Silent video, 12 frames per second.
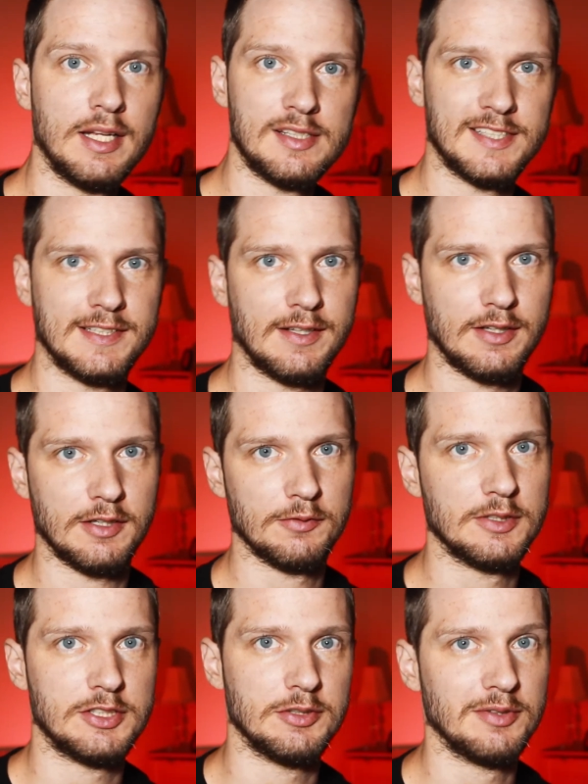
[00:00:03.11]
sit down
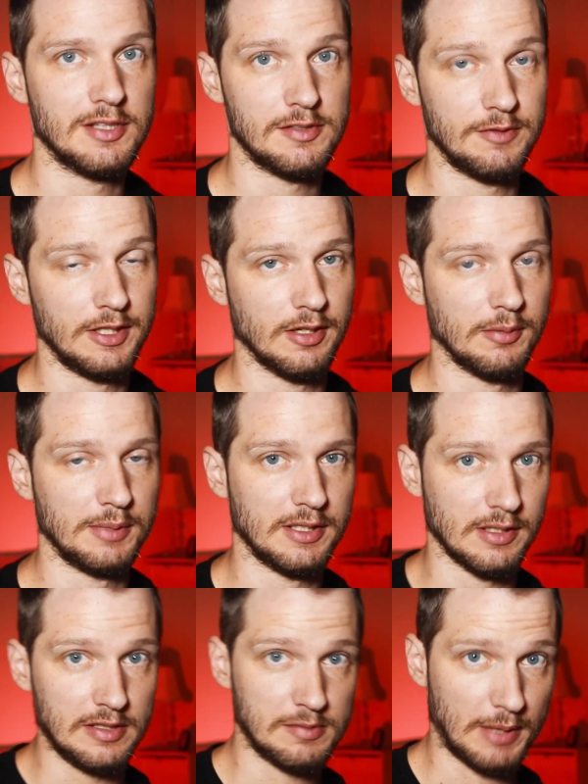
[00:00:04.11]
and reshoot this video
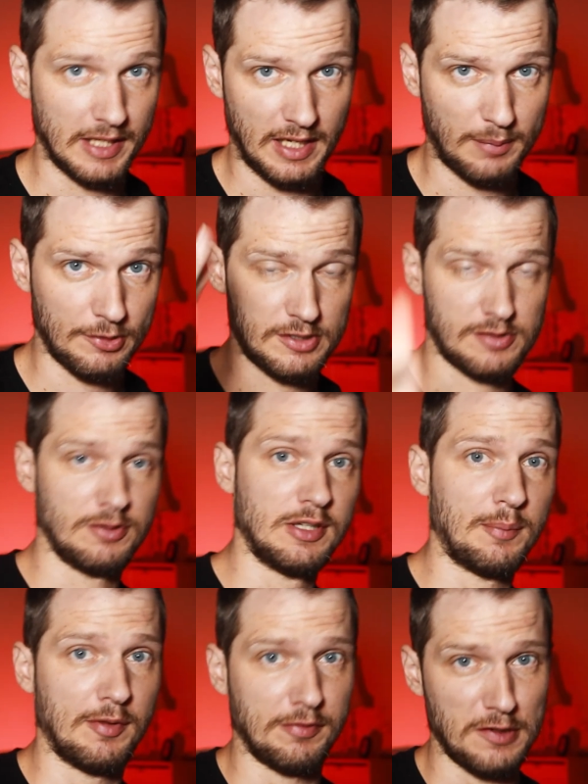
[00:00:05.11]
because my camera screwed
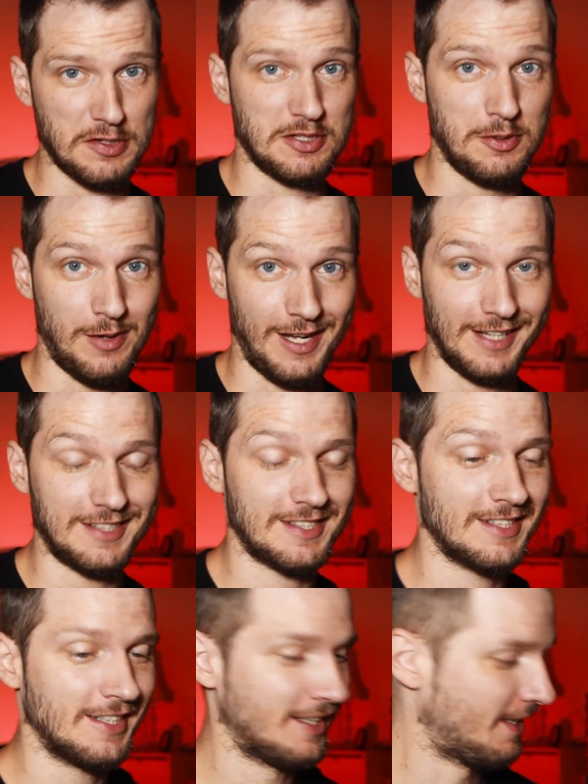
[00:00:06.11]
up the first two takes.